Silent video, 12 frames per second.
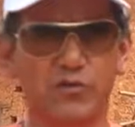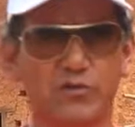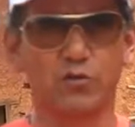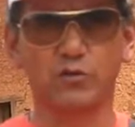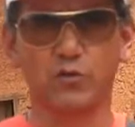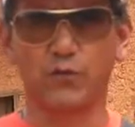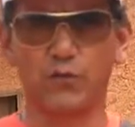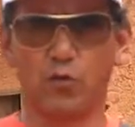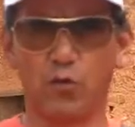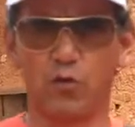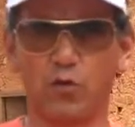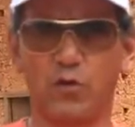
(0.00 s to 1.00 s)
also
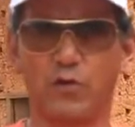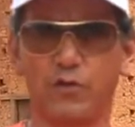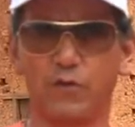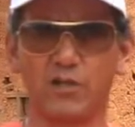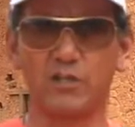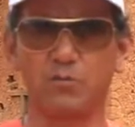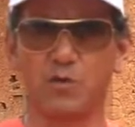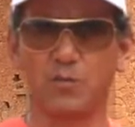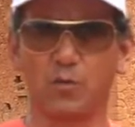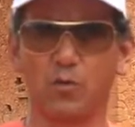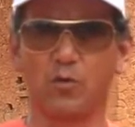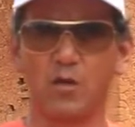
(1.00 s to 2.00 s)
for the village
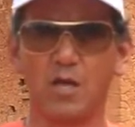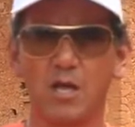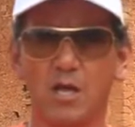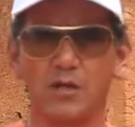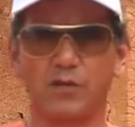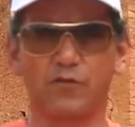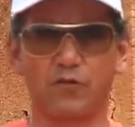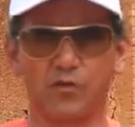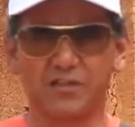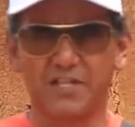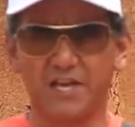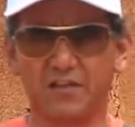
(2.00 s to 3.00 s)
people. They've
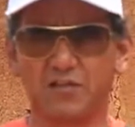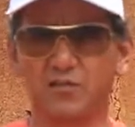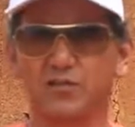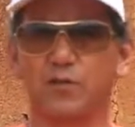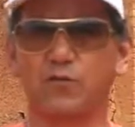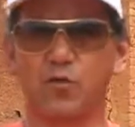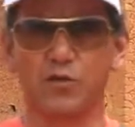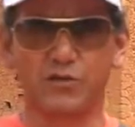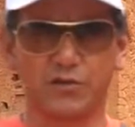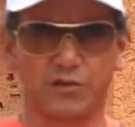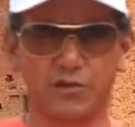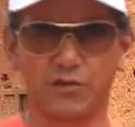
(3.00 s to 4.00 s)
got cattle, they've
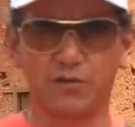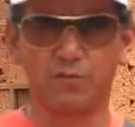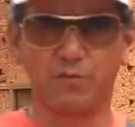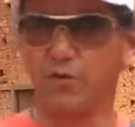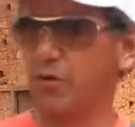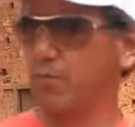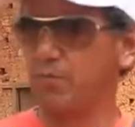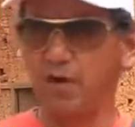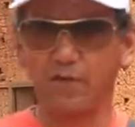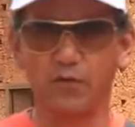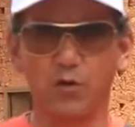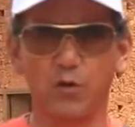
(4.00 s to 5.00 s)
got uh, uh,
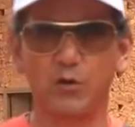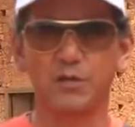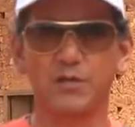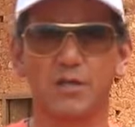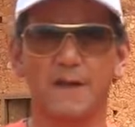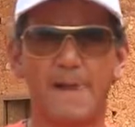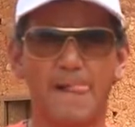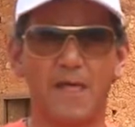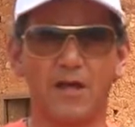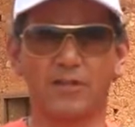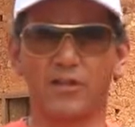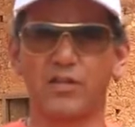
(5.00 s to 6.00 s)
buffaloes,
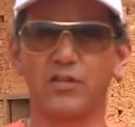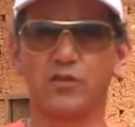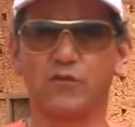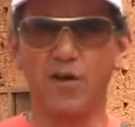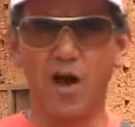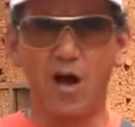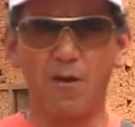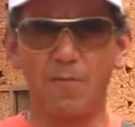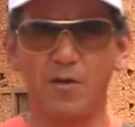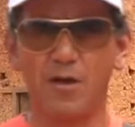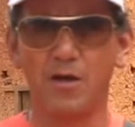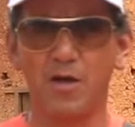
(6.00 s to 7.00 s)
and they need to farm.
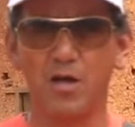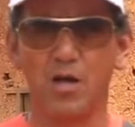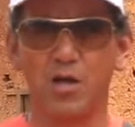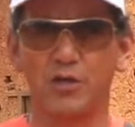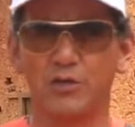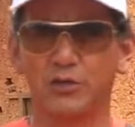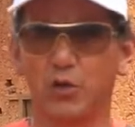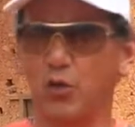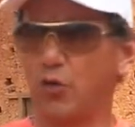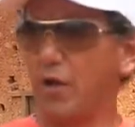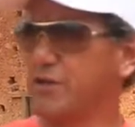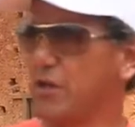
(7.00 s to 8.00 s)
So
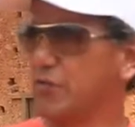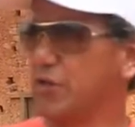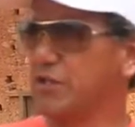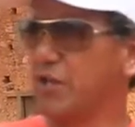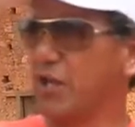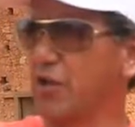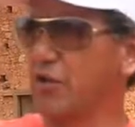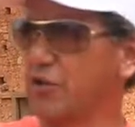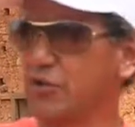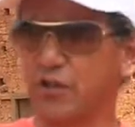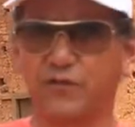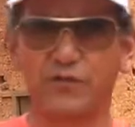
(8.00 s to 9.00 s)
right now they're staying on a
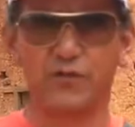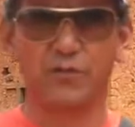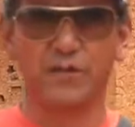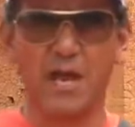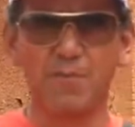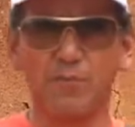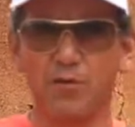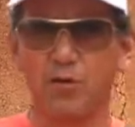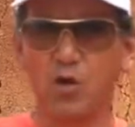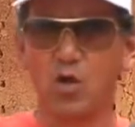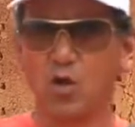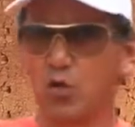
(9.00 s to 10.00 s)
shift camp
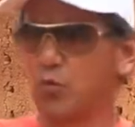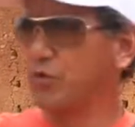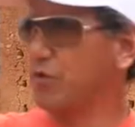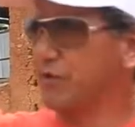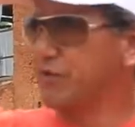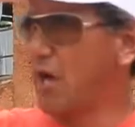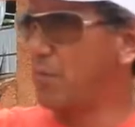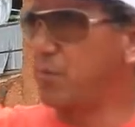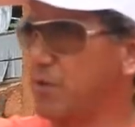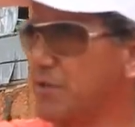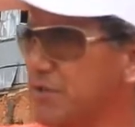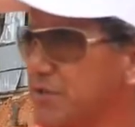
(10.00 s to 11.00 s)
with the
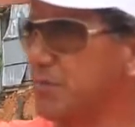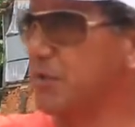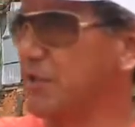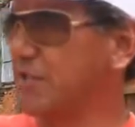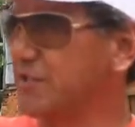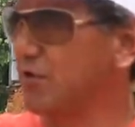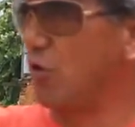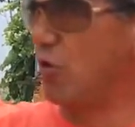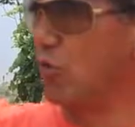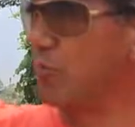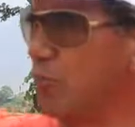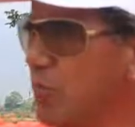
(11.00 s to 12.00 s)
tarpaulins, but that's
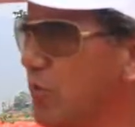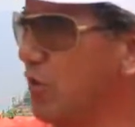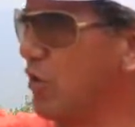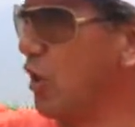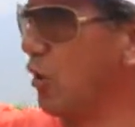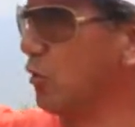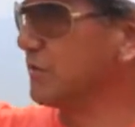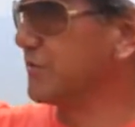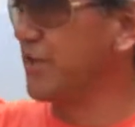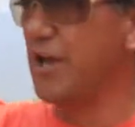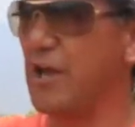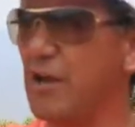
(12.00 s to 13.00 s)
all uh, holes
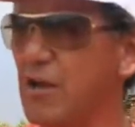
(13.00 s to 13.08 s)
there.